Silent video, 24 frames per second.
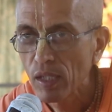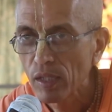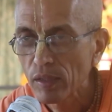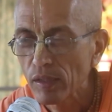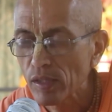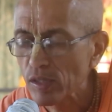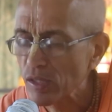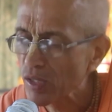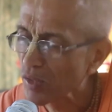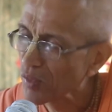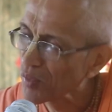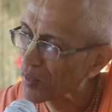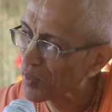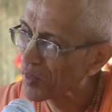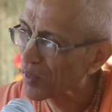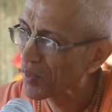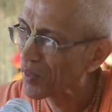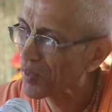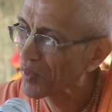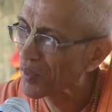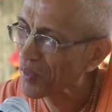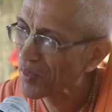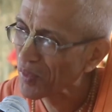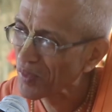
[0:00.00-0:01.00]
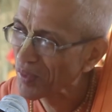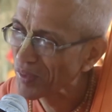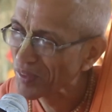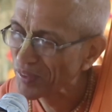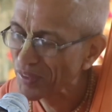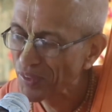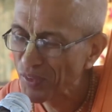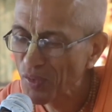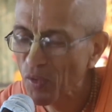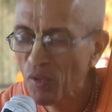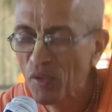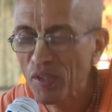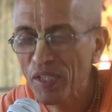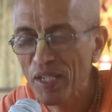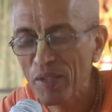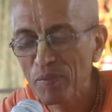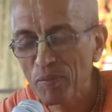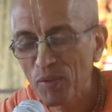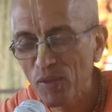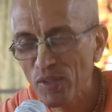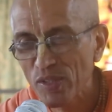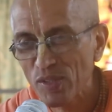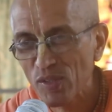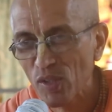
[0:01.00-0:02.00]
They said, no. Don't
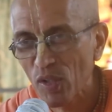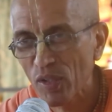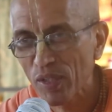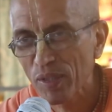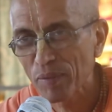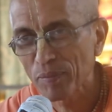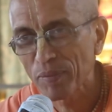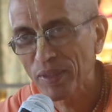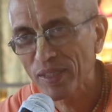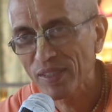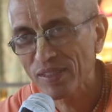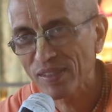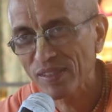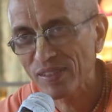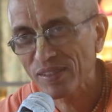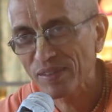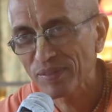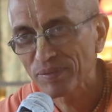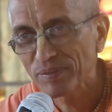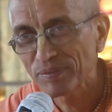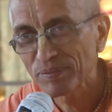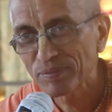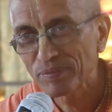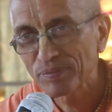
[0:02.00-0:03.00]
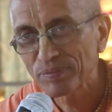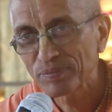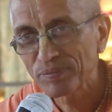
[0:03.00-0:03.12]
remove his ornaments.